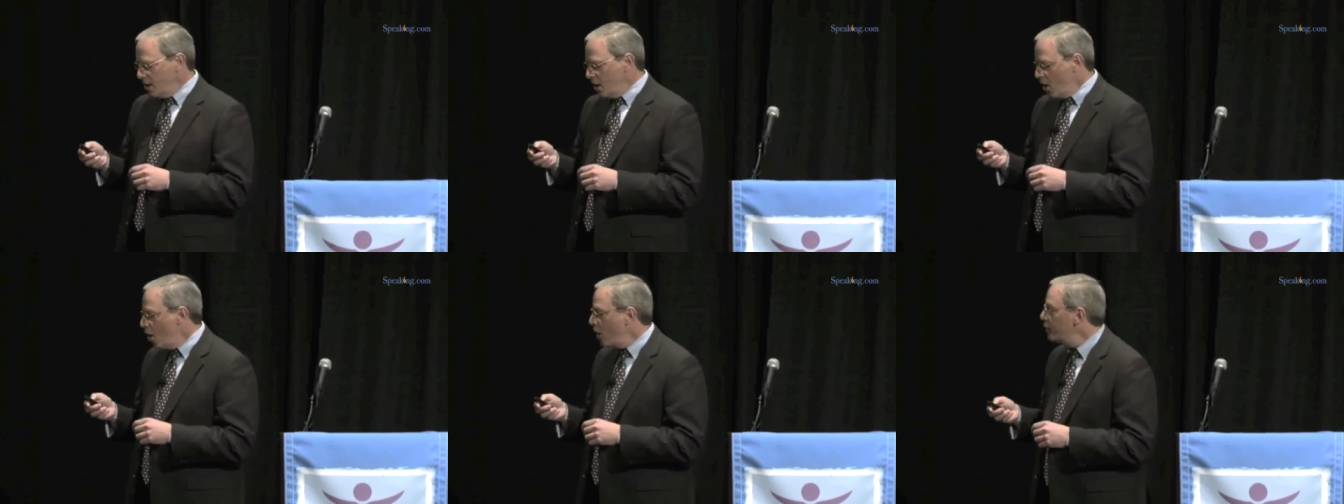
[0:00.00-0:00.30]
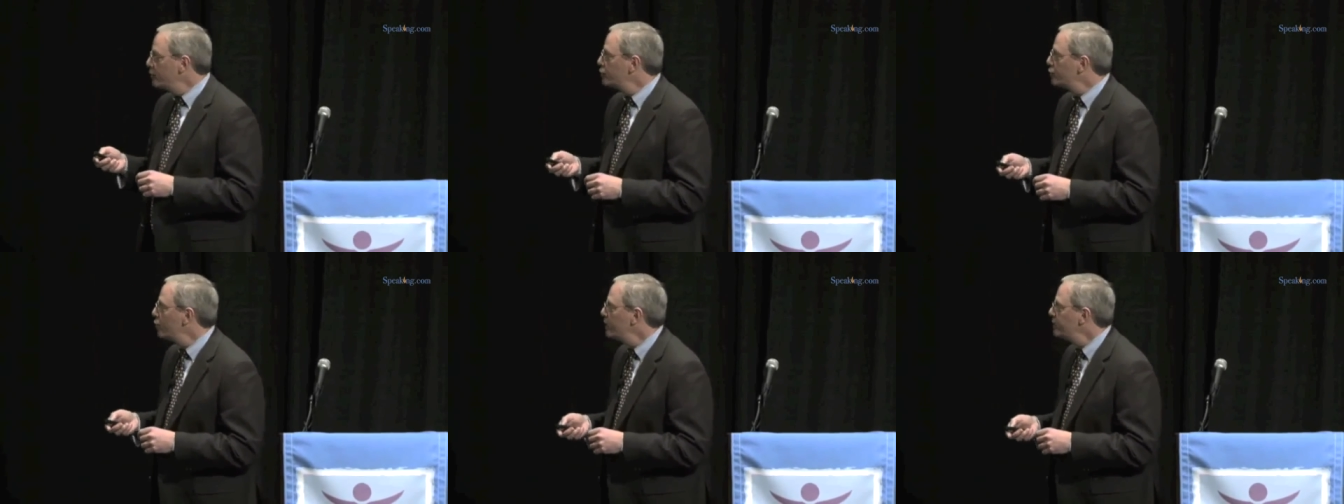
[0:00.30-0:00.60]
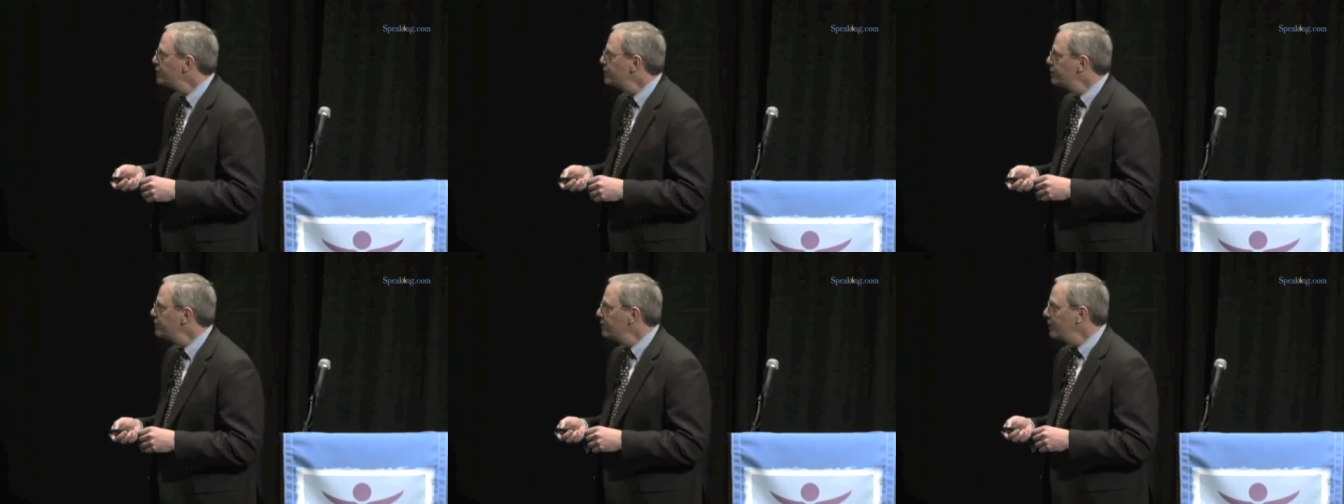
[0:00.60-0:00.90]
hard
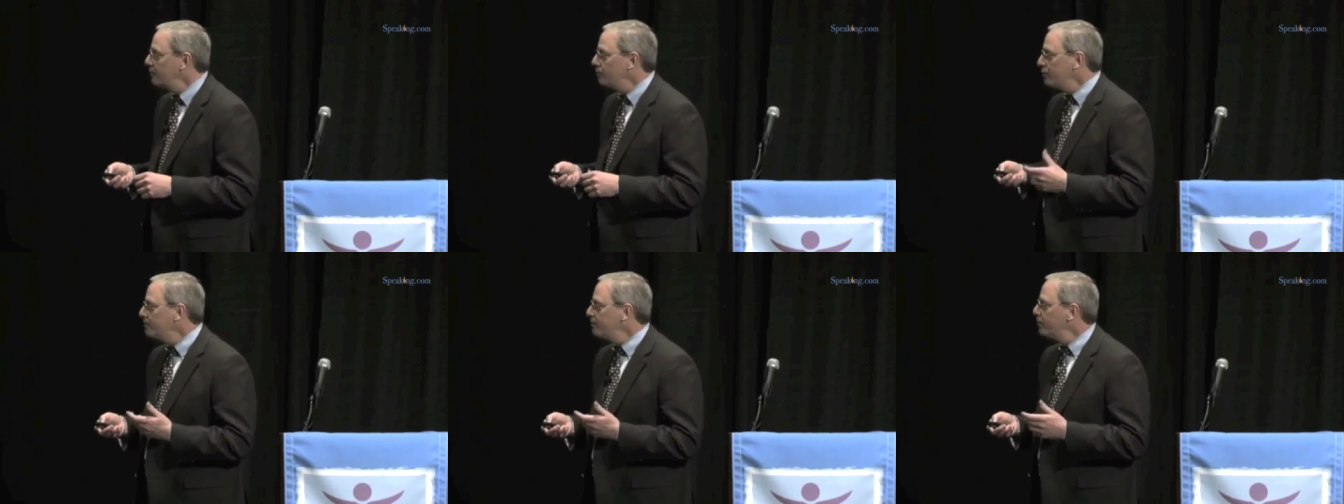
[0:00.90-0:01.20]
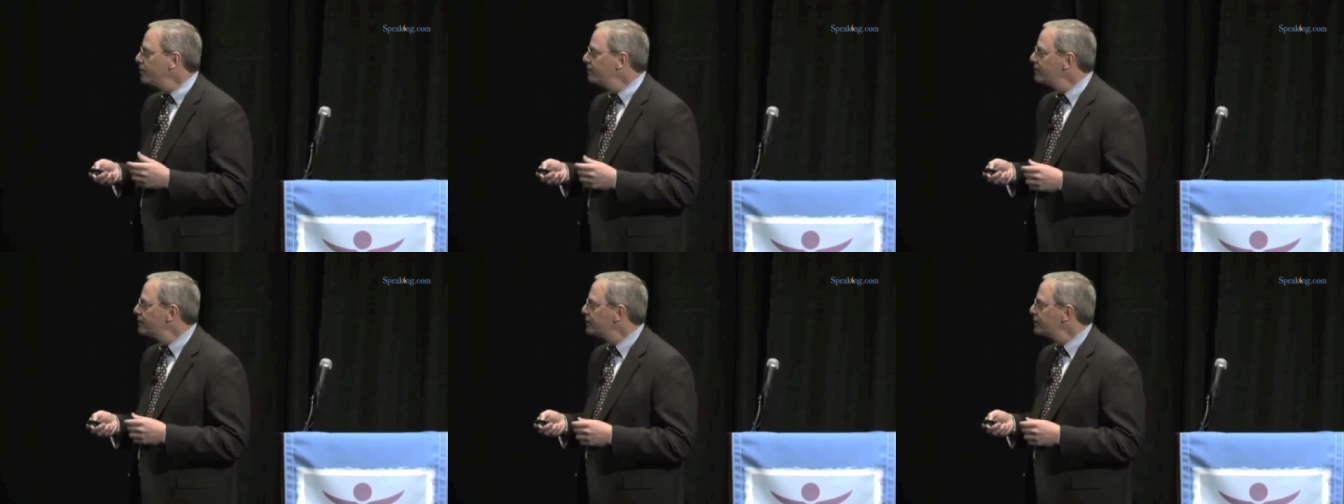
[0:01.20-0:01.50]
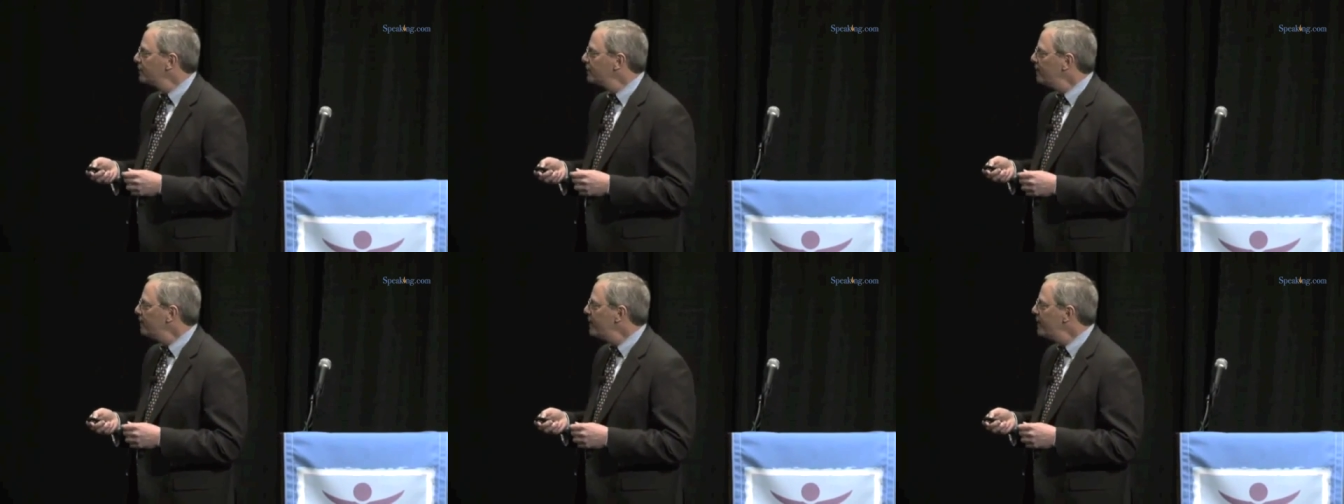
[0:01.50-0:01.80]
choices that we
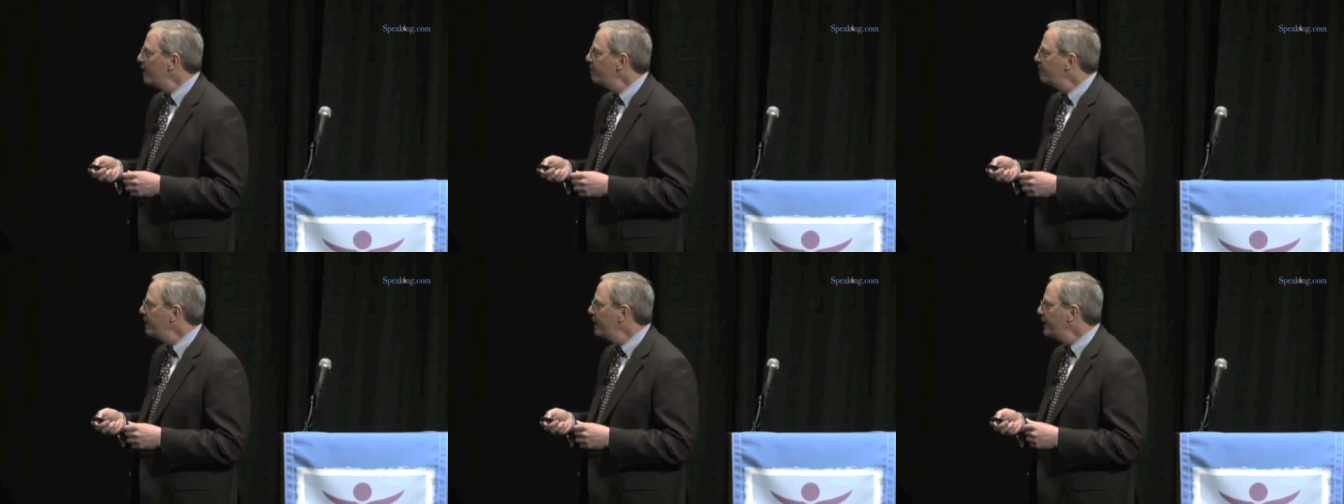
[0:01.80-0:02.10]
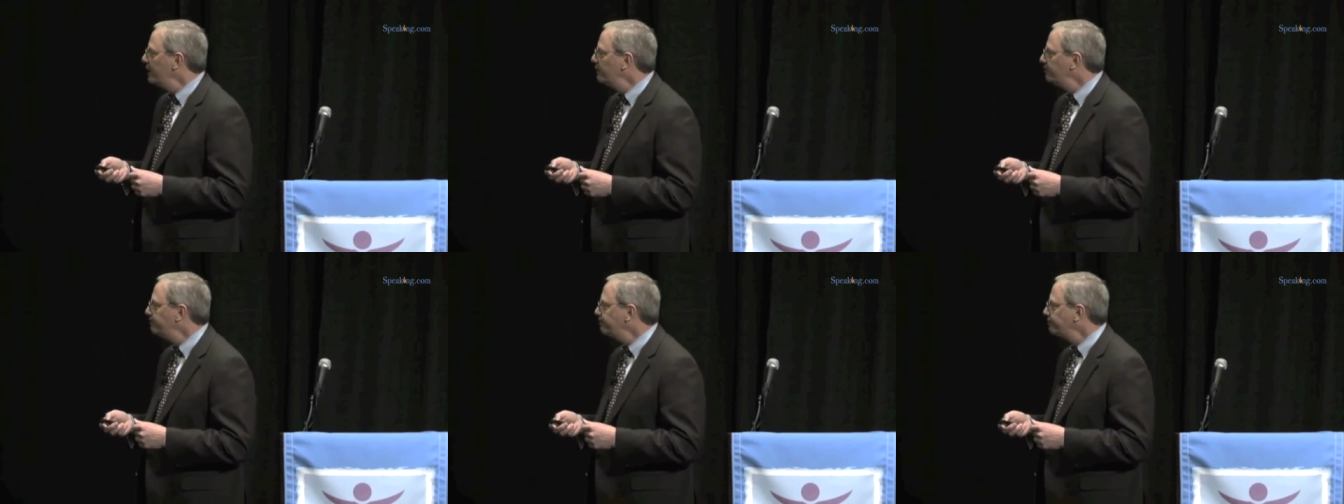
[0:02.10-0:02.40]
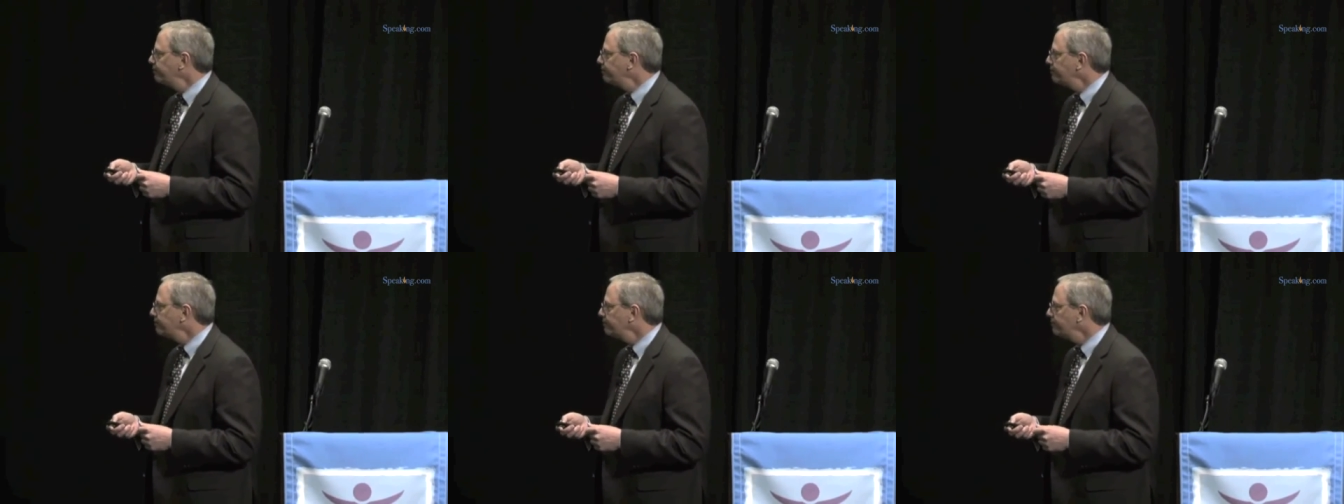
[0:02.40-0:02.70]
previously have not made.
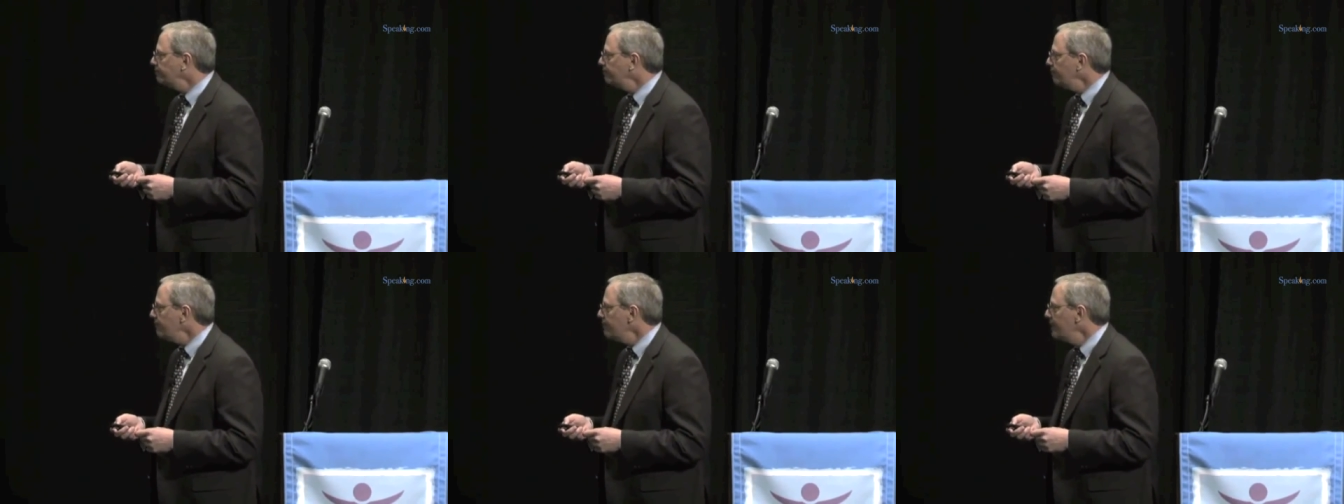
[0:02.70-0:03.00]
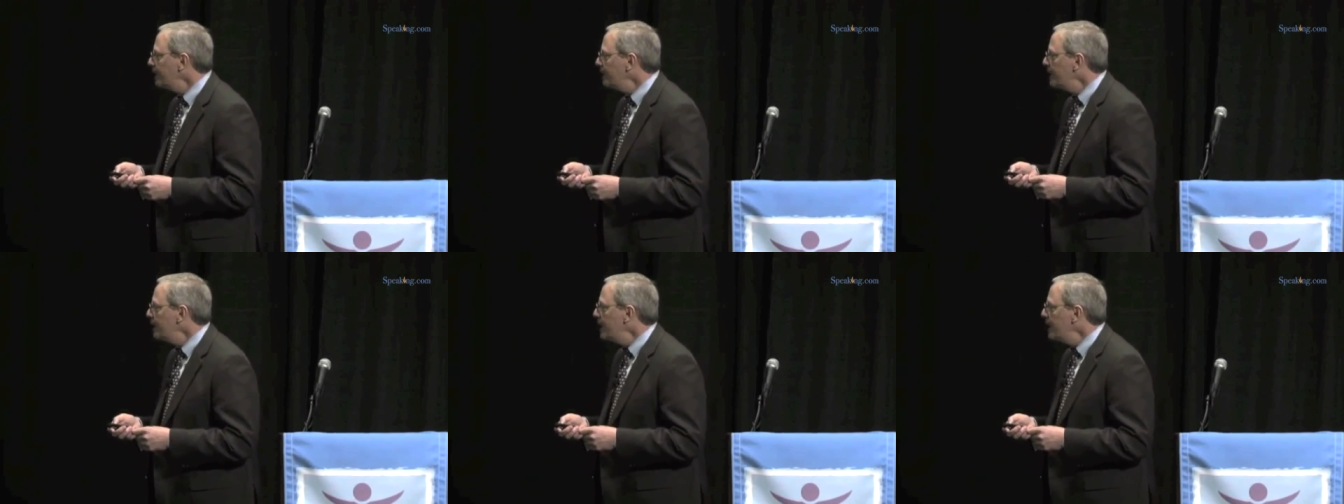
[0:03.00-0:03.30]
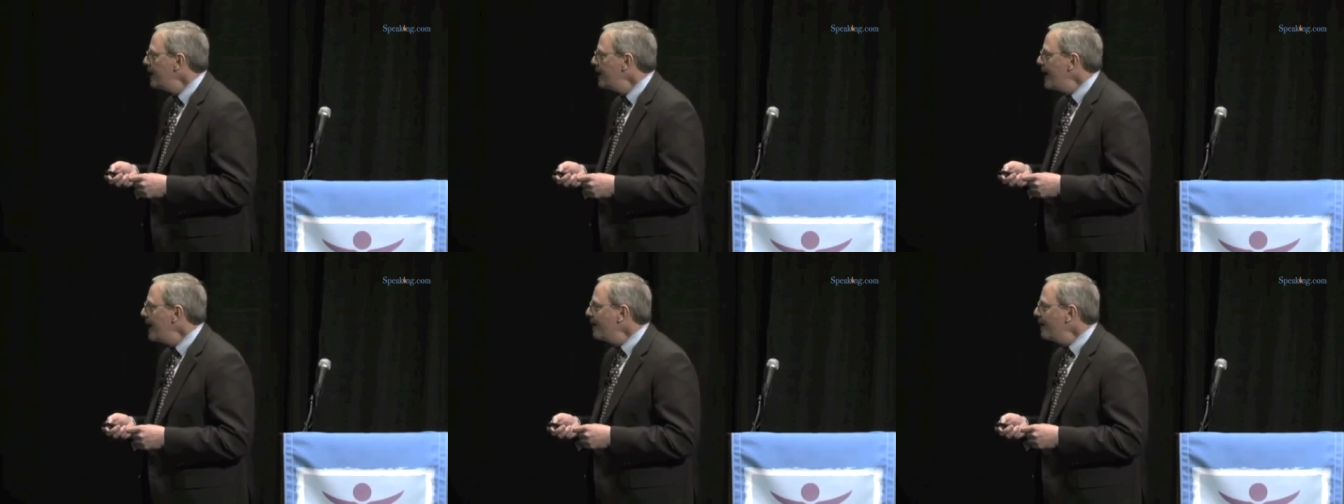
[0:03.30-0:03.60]

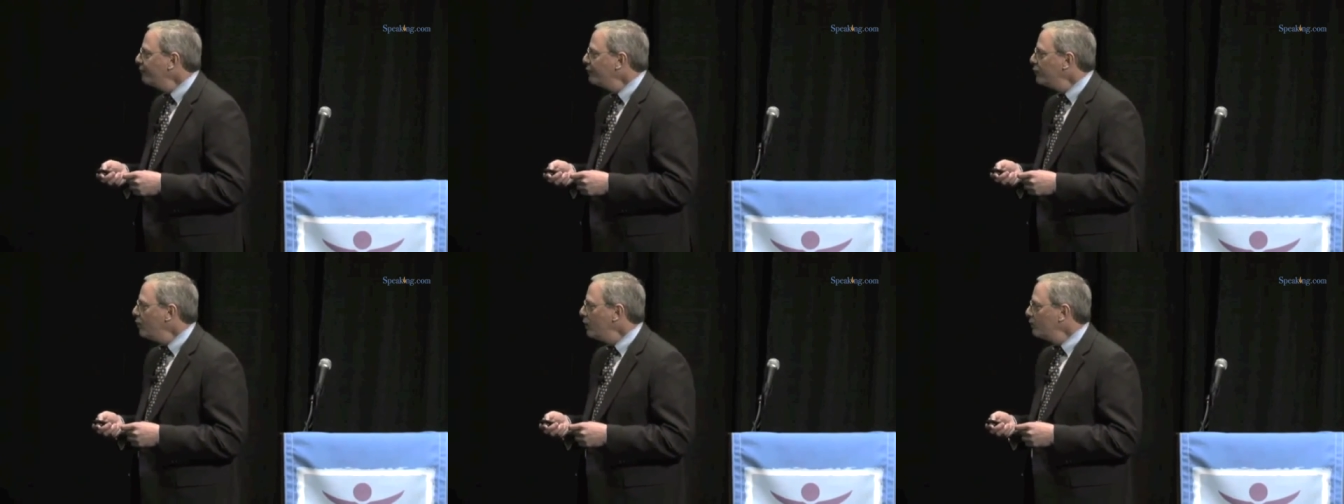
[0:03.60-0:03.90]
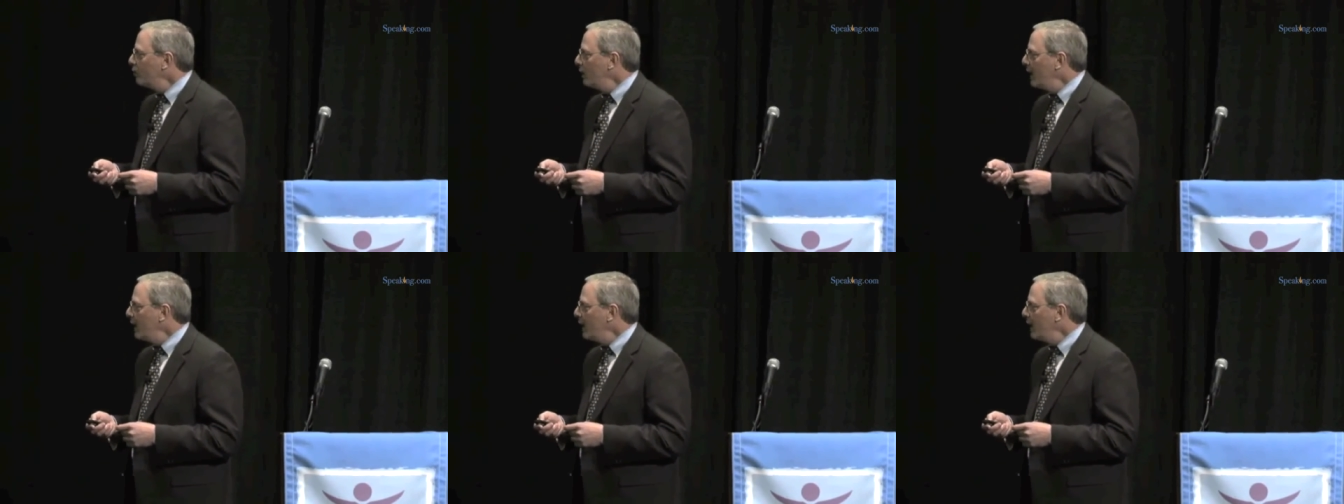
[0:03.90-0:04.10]
Everyone will